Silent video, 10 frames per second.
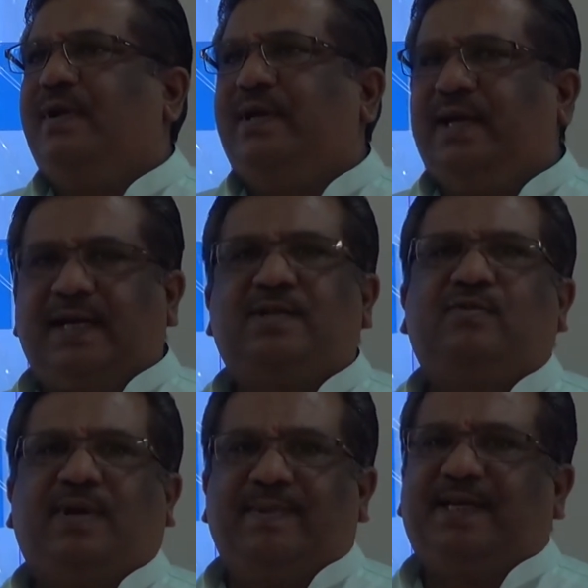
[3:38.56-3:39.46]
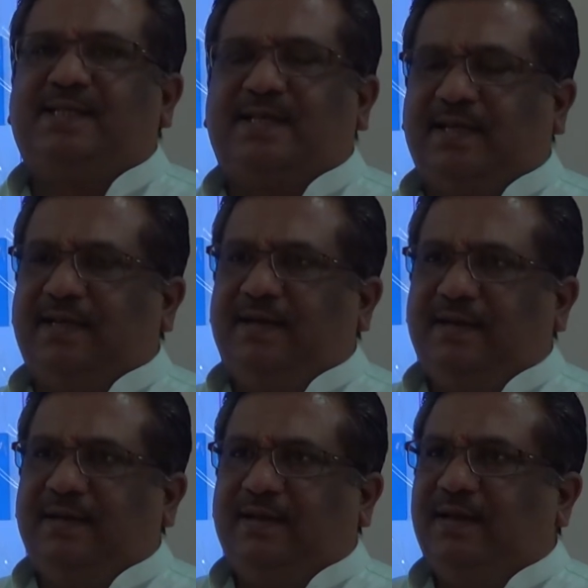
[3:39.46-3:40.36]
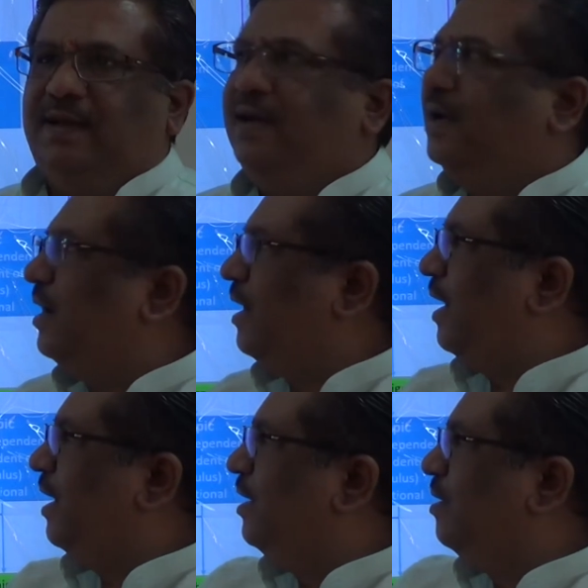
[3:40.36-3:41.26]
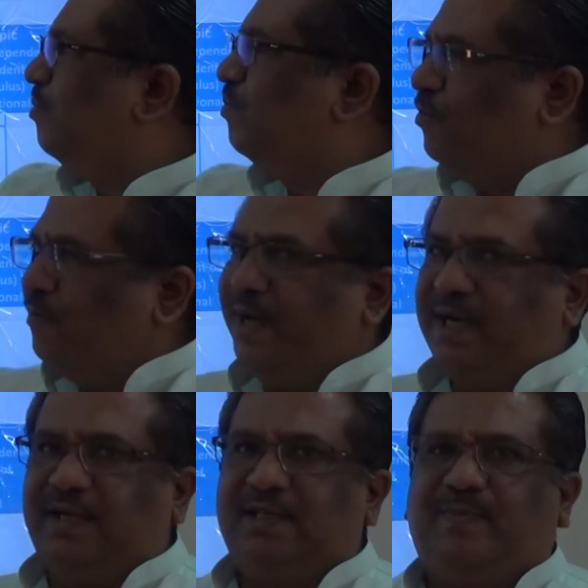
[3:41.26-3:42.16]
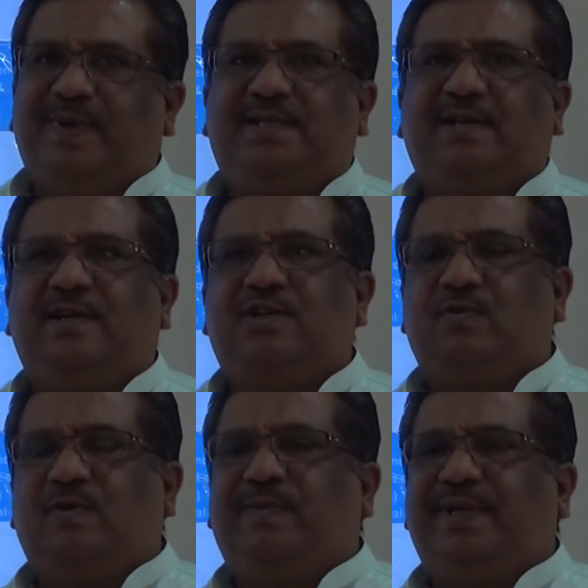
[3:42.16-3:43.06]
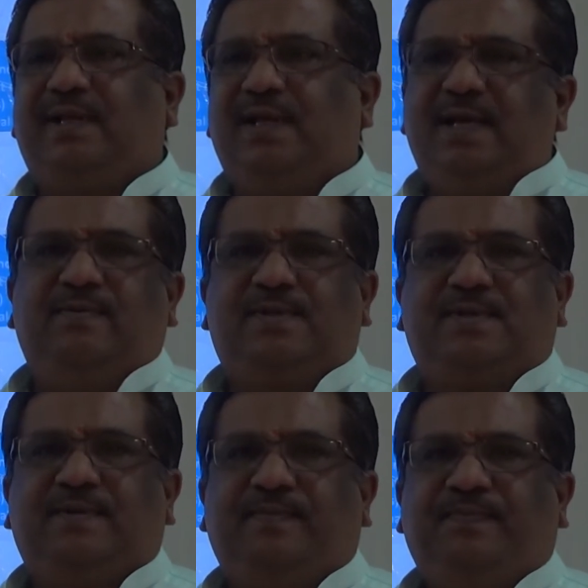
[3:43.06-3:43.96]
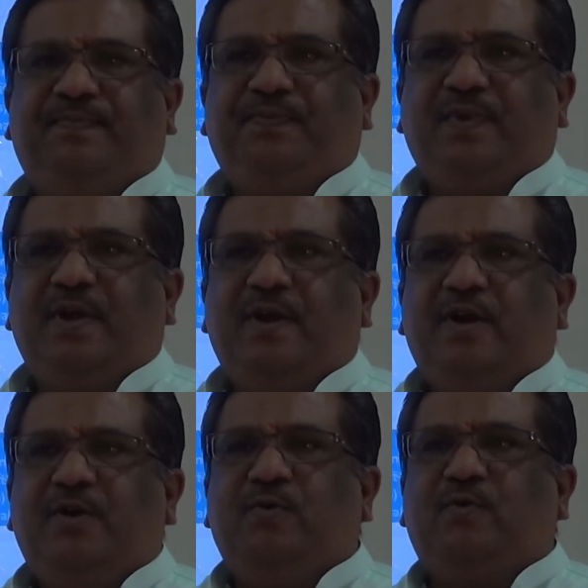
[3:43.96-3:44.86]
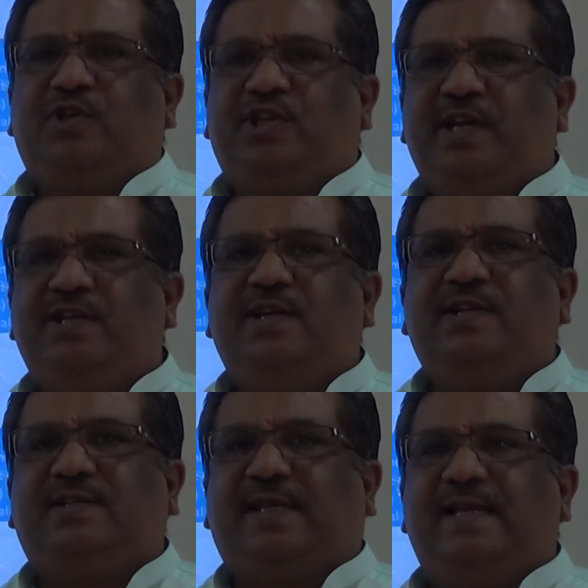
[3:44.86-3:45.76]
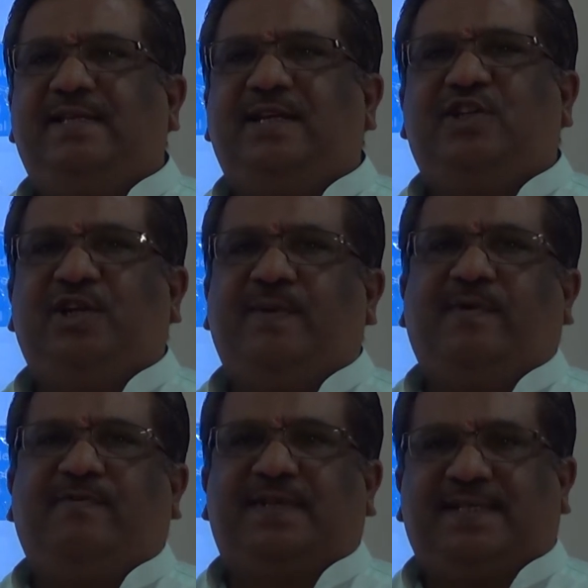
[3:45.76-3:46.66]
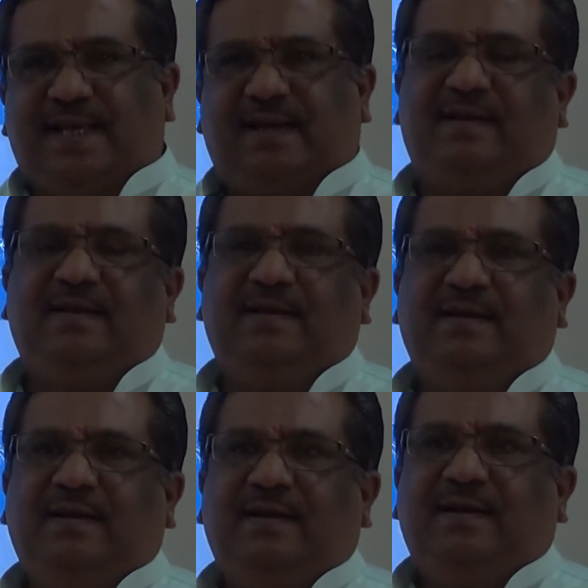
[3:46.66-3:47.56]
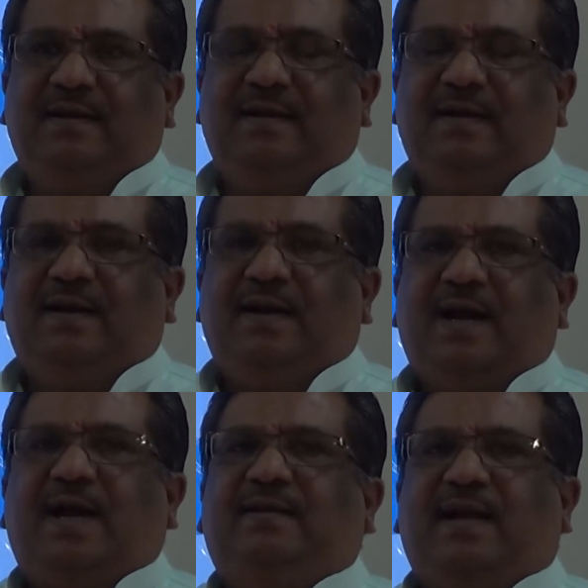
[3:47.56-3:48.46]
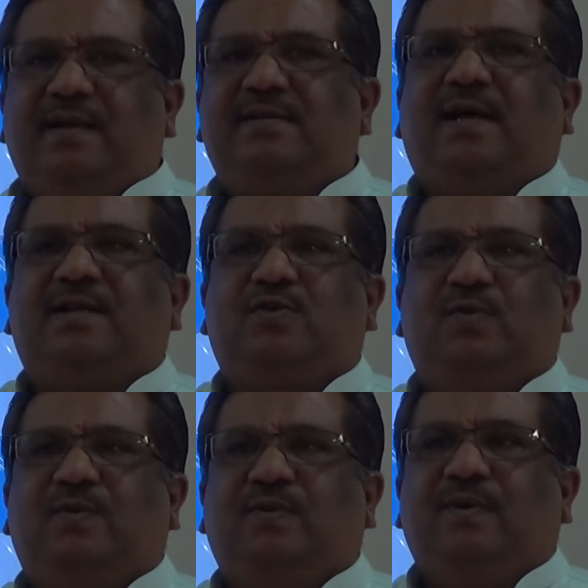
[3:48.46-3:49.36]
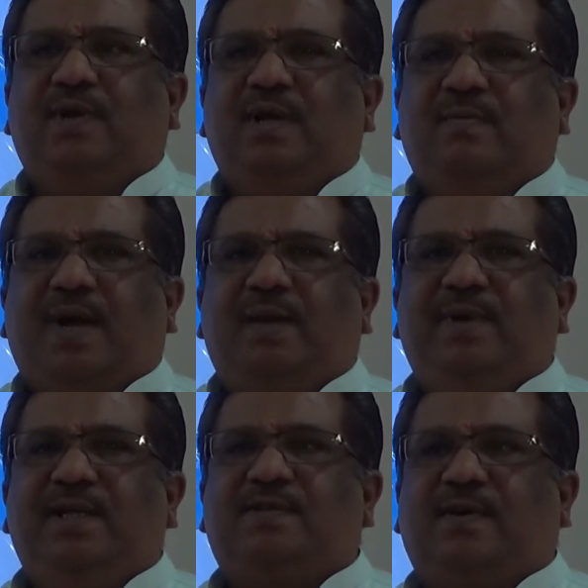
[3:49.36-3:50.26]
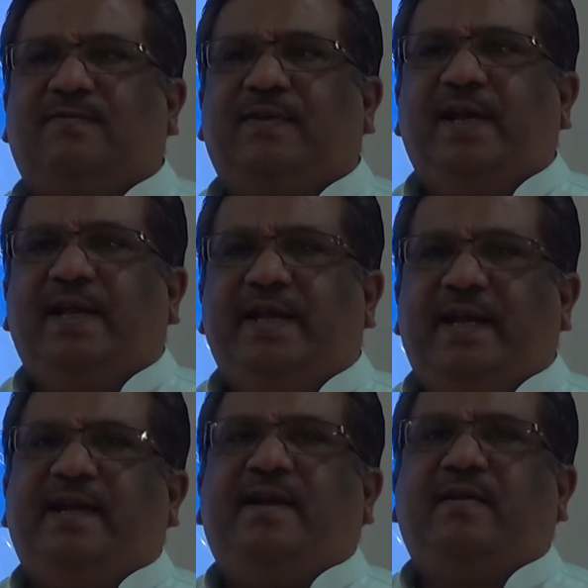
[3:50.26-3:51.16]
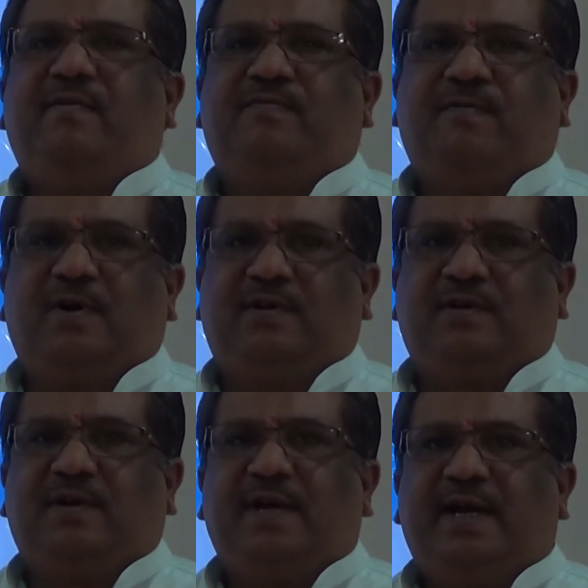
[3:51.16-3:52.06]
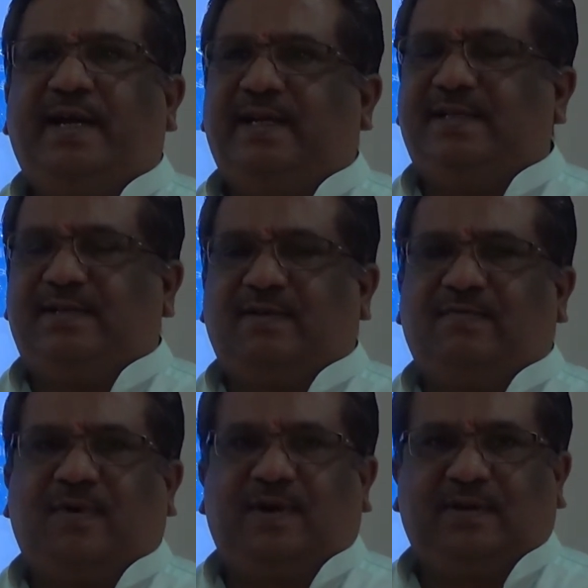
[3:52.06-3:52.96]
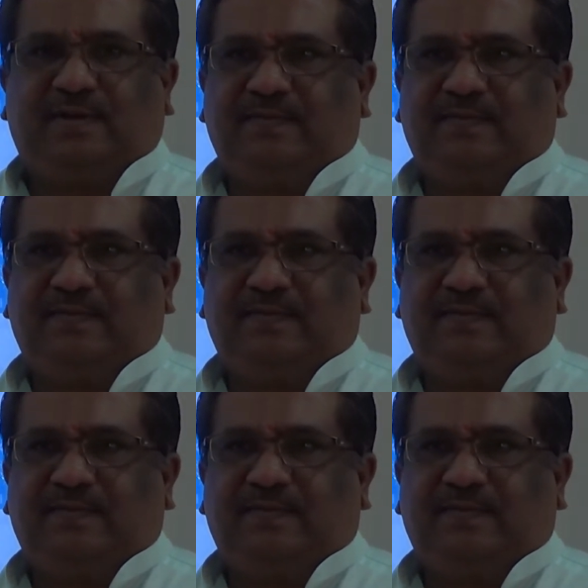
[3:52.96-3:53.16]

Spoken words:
electrochemical signal, and movement is basically shown by the leaves due to change in size and shape of a cell, and that is also by means of entry of water and exit of water.